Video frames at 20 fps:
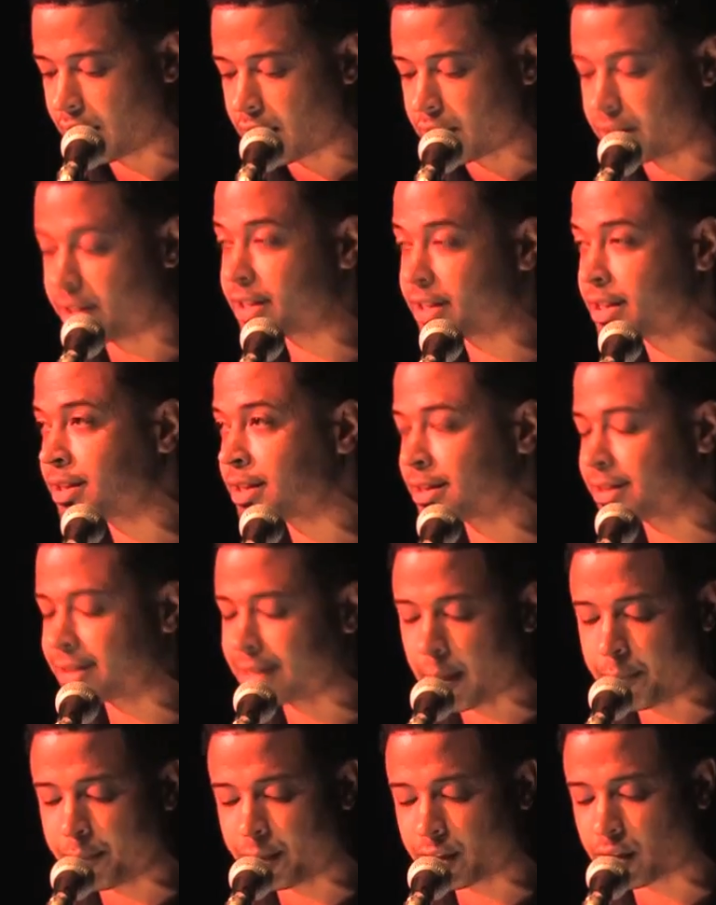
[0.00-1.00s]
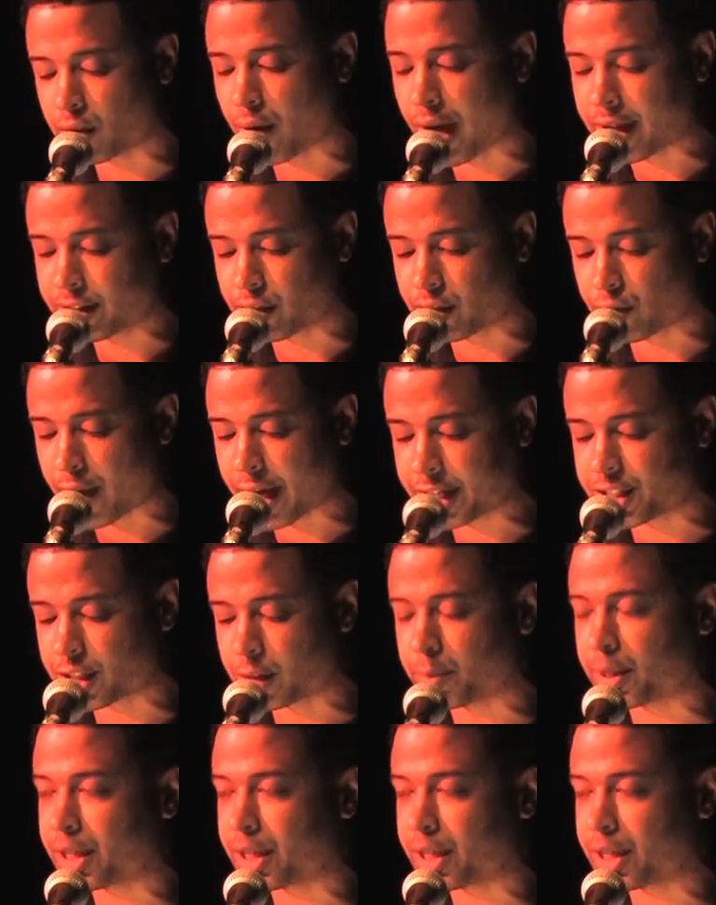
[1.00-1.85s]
This is a step in the right direction,